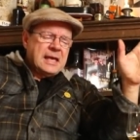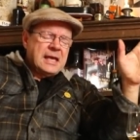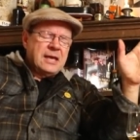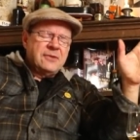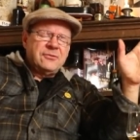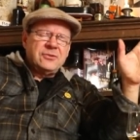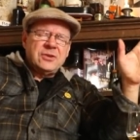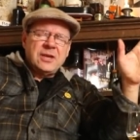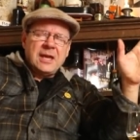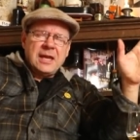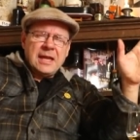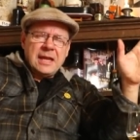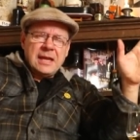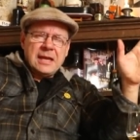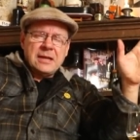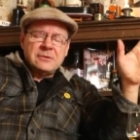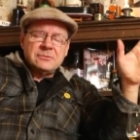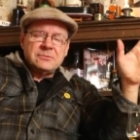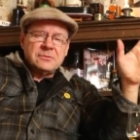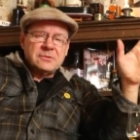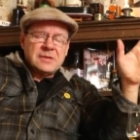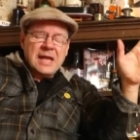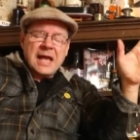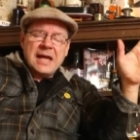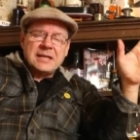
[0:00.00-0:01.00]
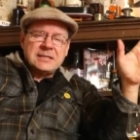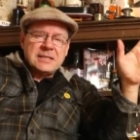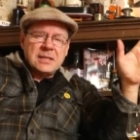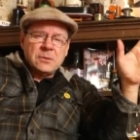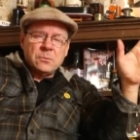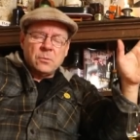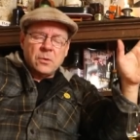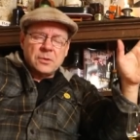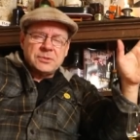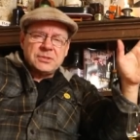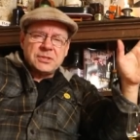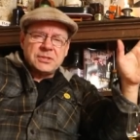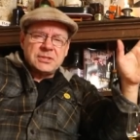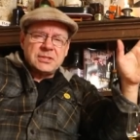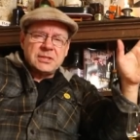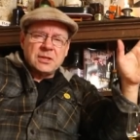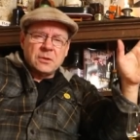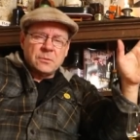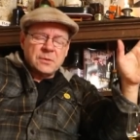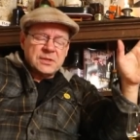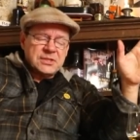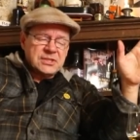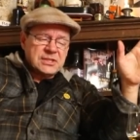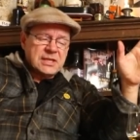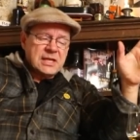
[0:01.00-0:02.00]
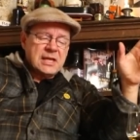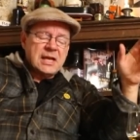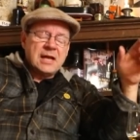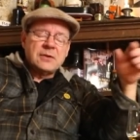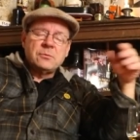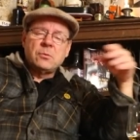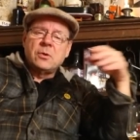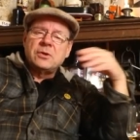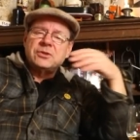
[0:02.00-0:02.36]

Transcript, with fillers: if you hate adding water to your whiskey and